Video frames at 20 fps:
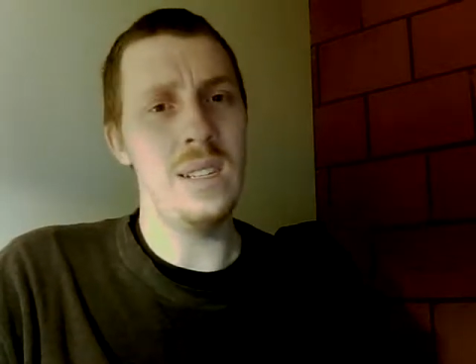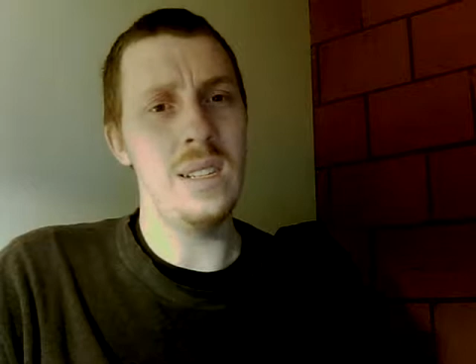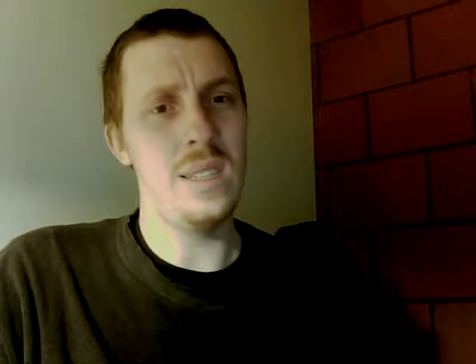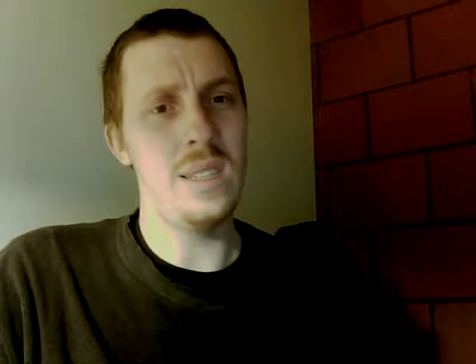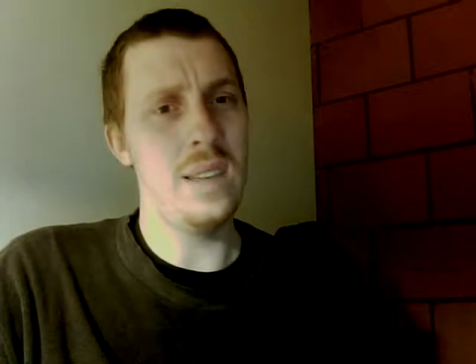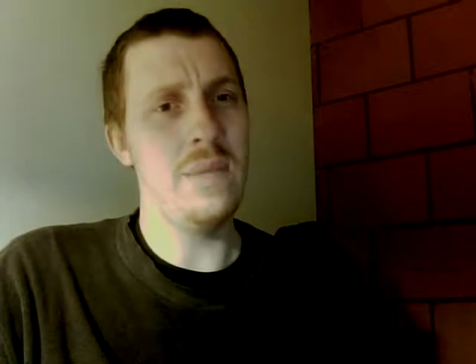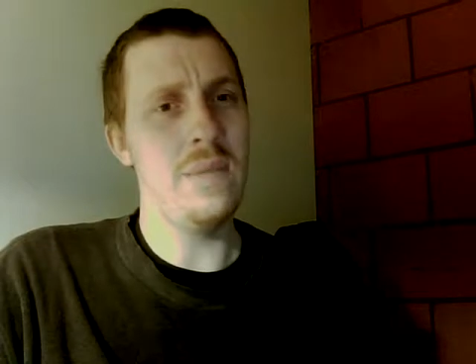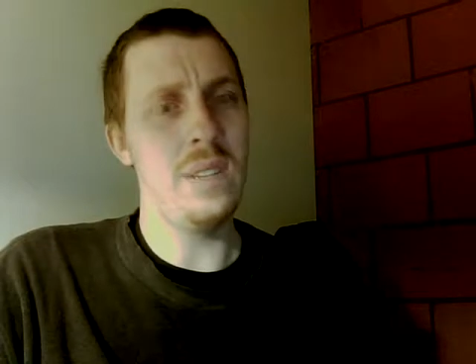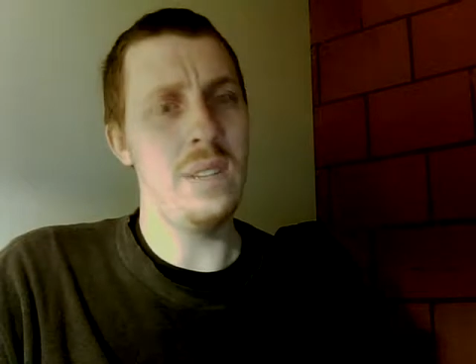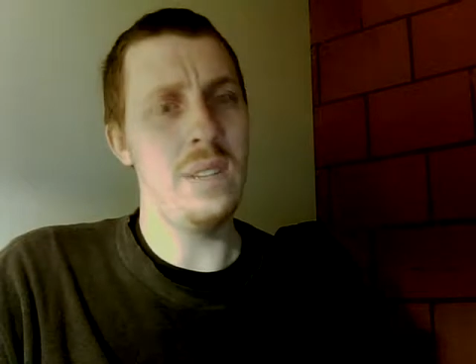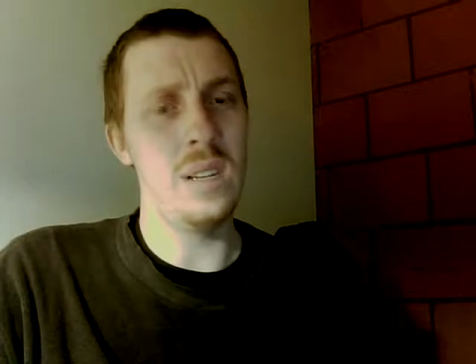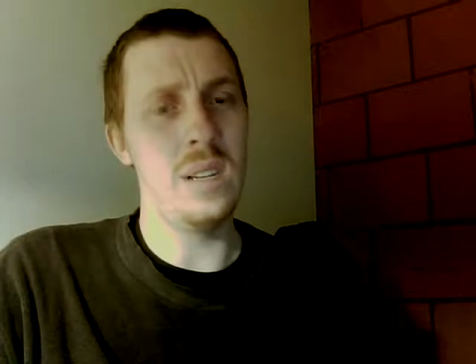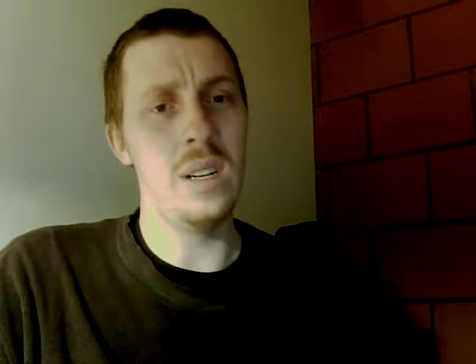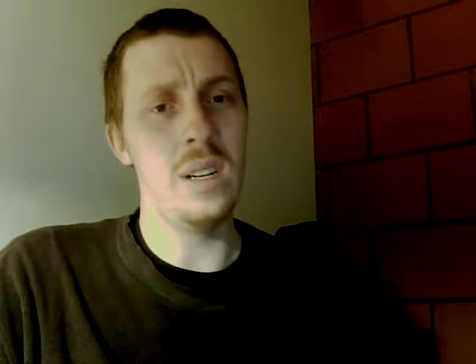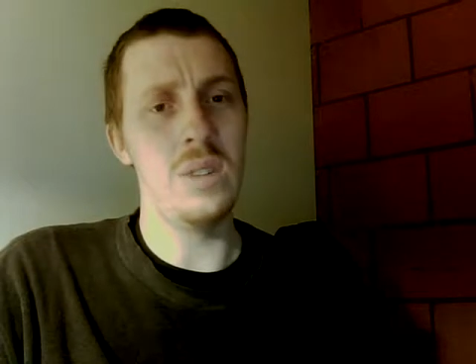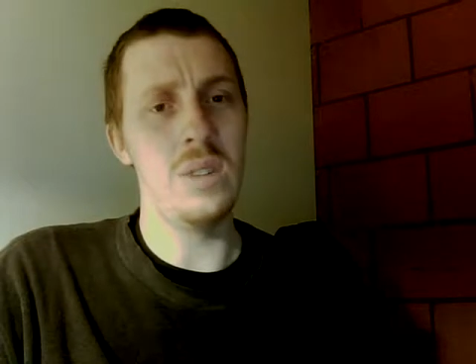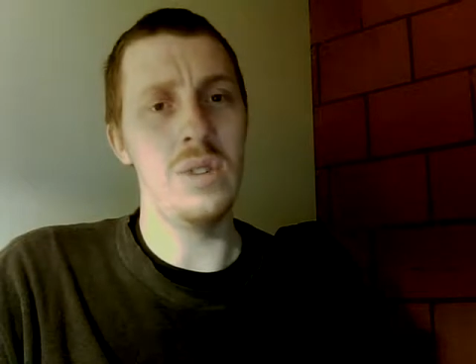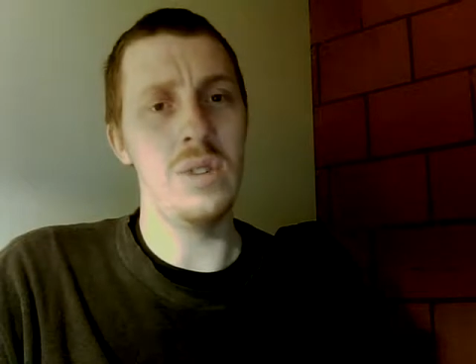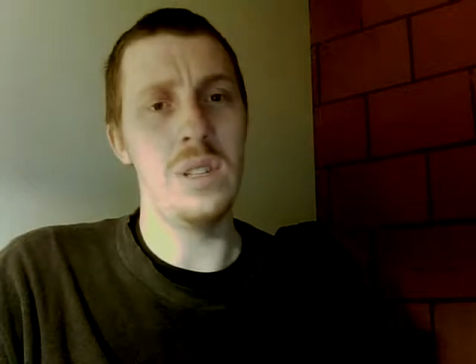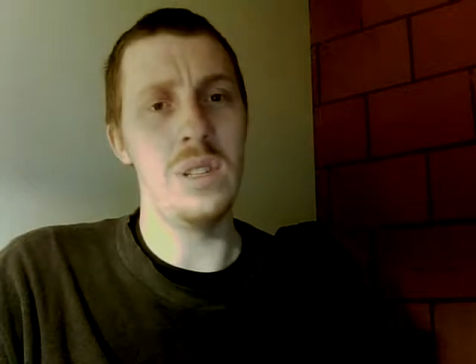to
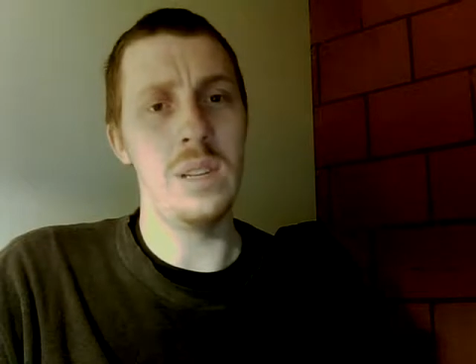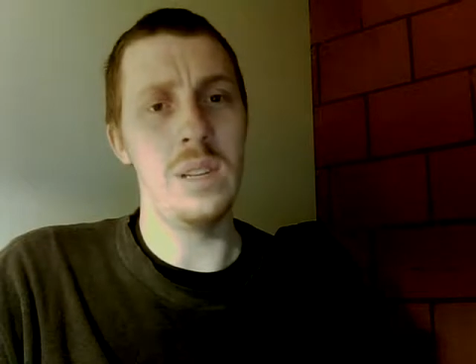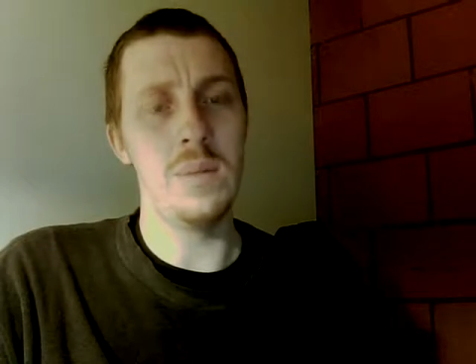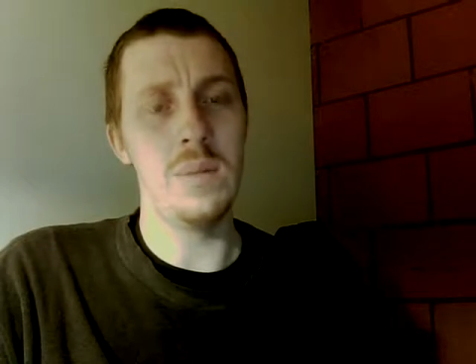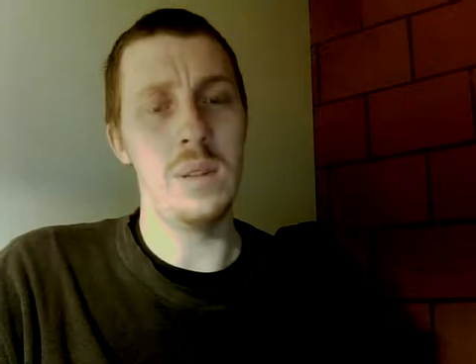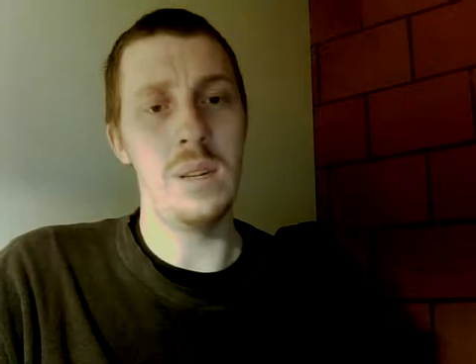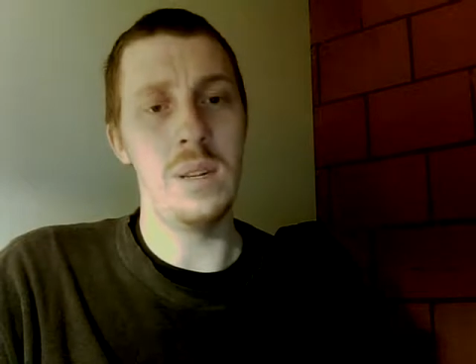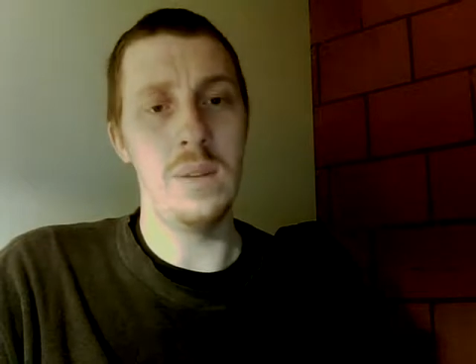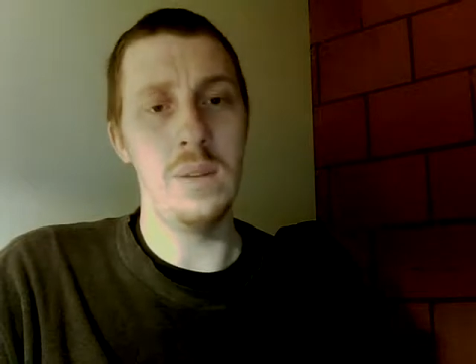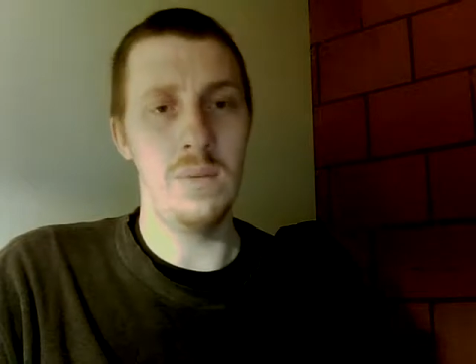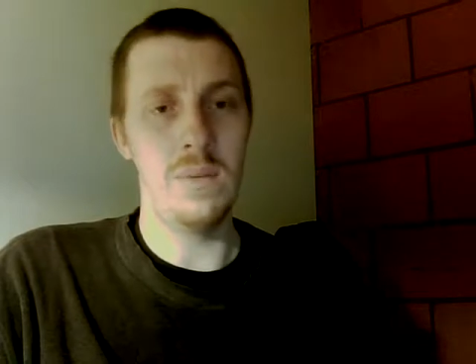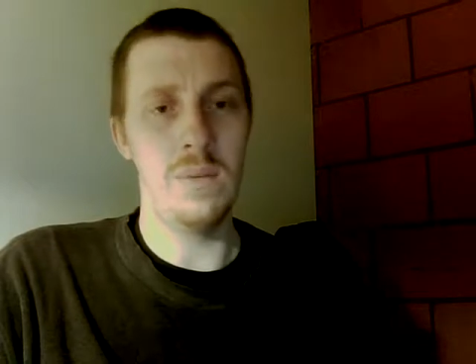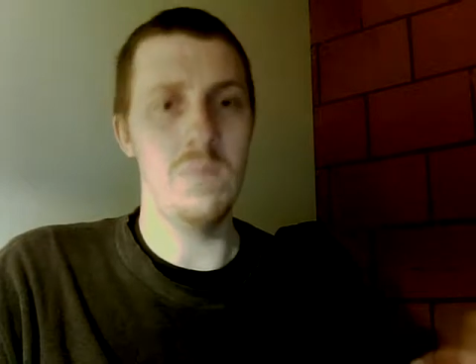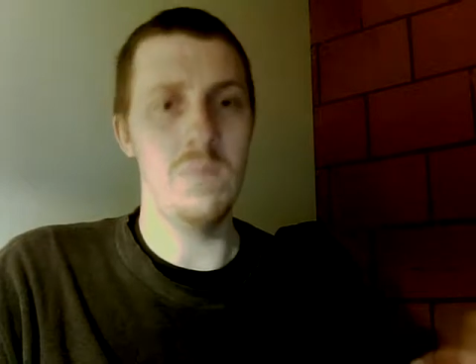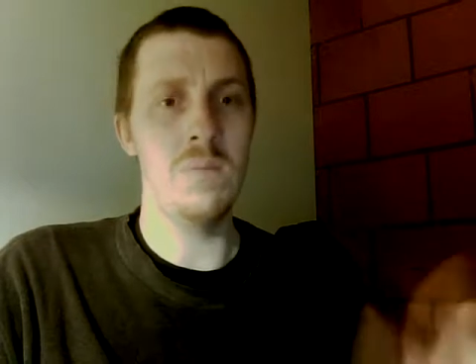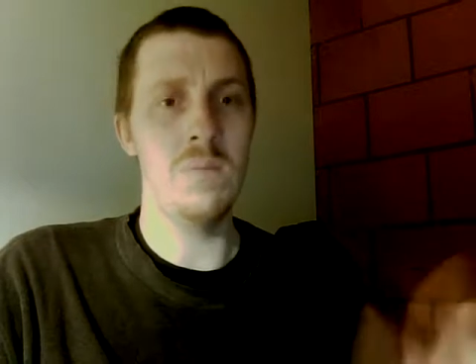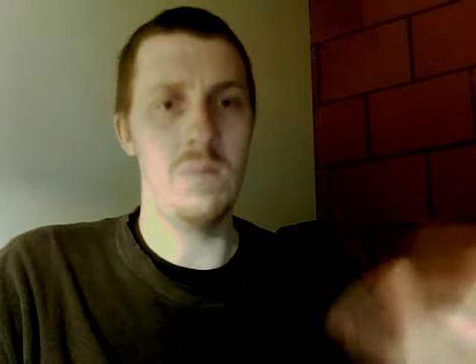1700s, I believe,